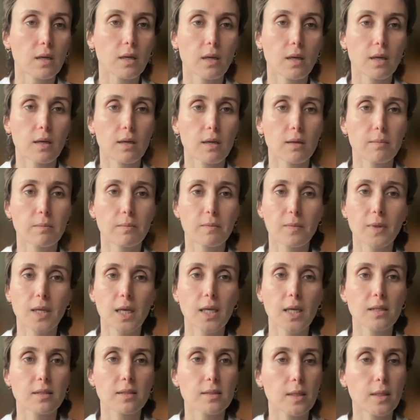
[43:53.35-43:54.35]

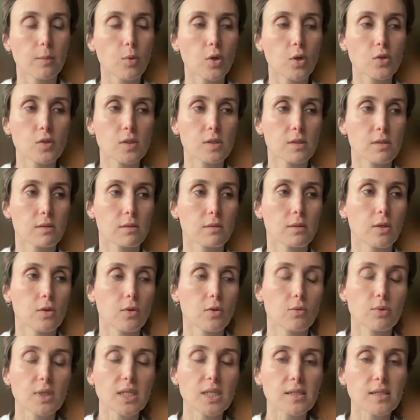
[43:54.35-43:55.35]
The most,
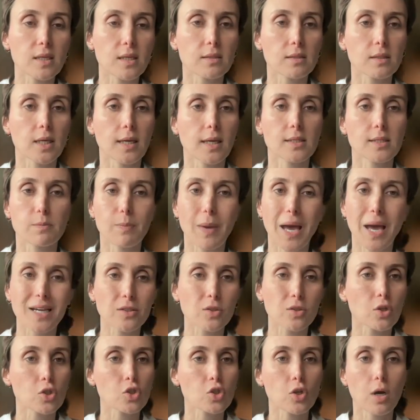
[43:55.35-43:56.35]
recent case,
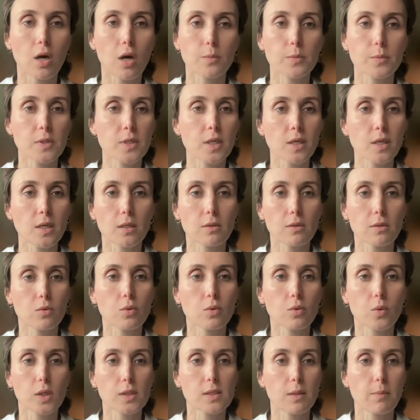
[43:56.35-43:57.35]
Baktash Abtin,
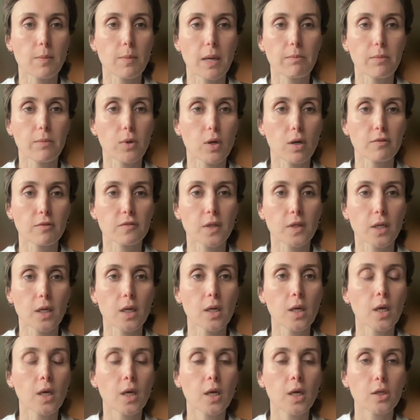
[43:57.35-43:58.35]
who was a member of the,